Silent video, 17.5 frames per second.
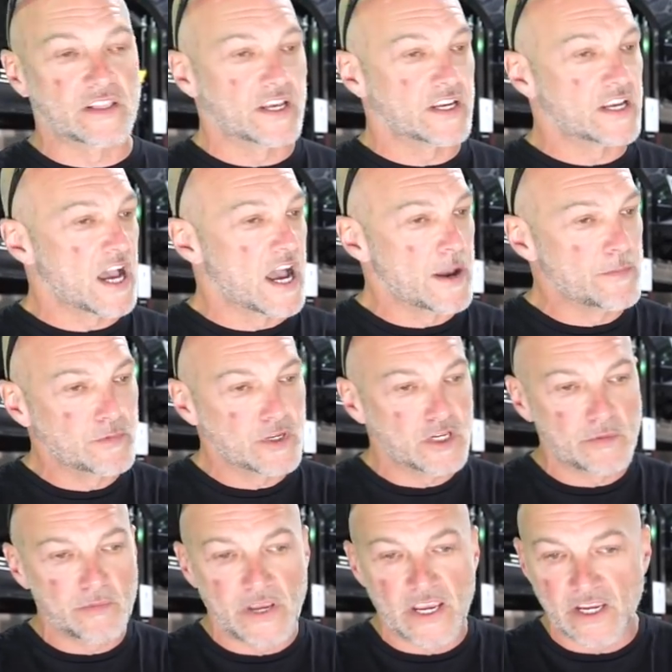Like, I'm
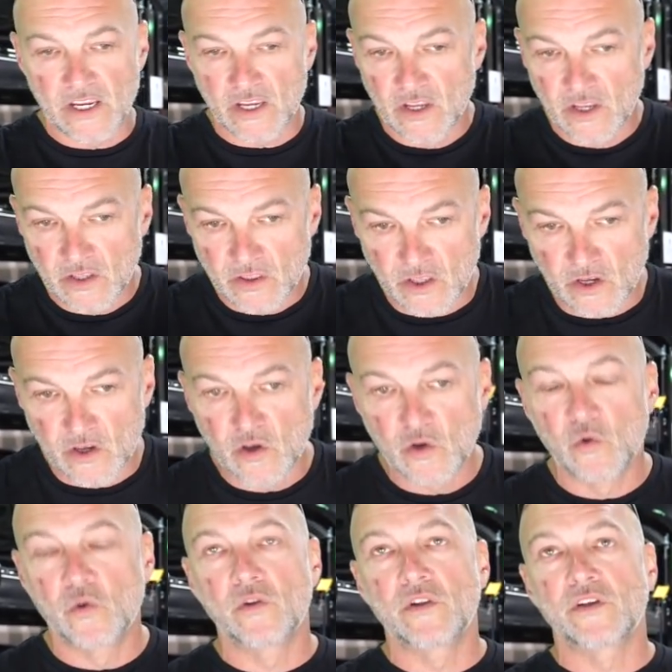going to make the
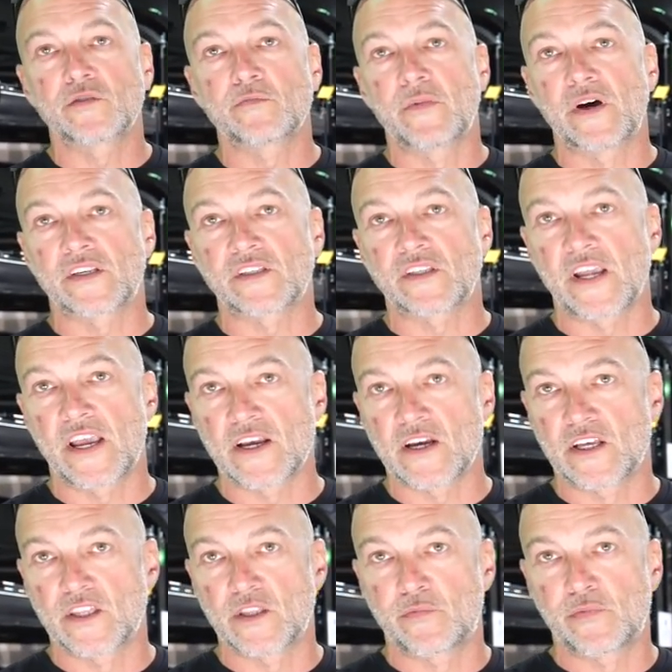coolest
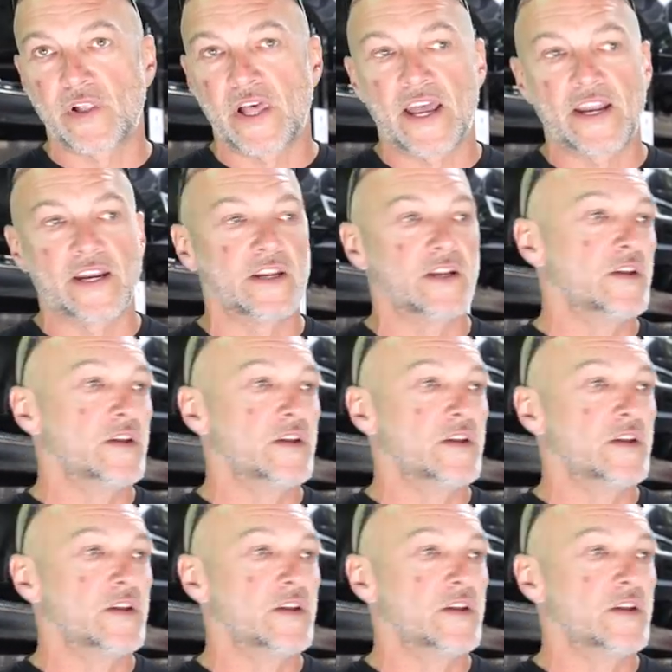Mustang on the planet.